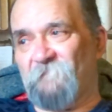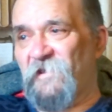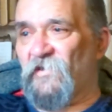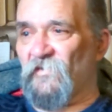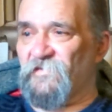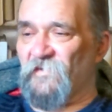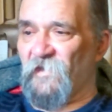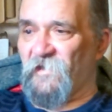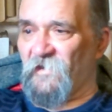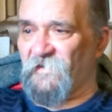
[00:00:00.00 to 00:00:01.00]
You could
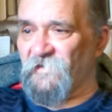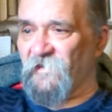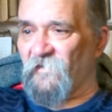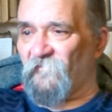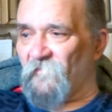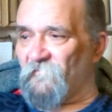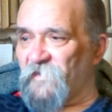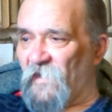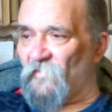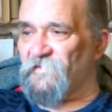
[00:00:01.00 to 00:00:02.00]
try collecting it from
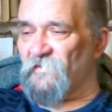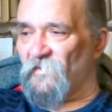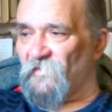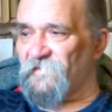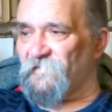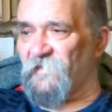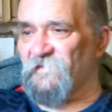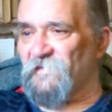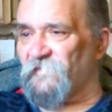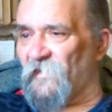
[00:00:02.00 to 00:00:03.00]
cows and horses and
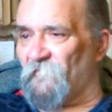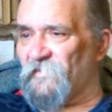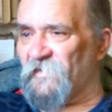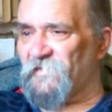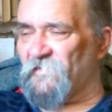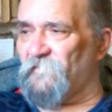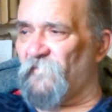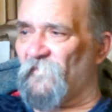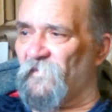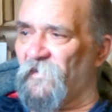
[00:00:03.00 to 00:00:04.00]
things like that, but that's going to
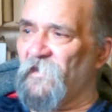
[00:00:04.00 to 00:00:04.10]
be fun.